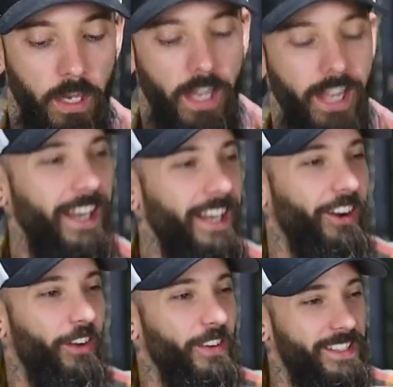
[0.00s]
I'm
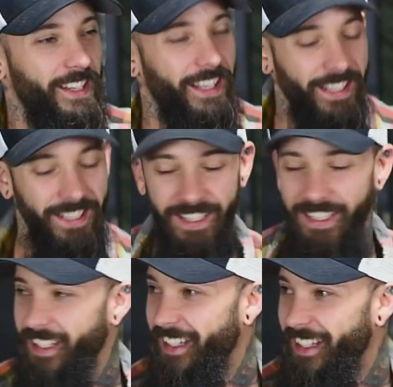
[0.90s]
gonna
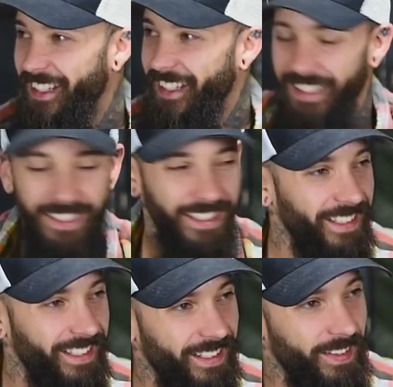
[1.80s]
actually shout him out for this
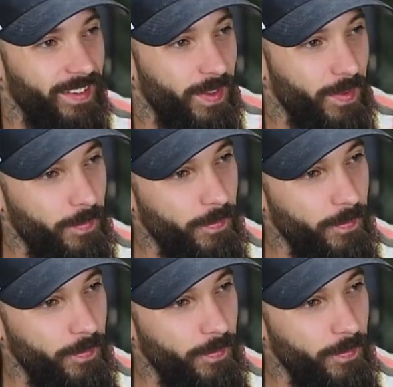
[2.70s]
because.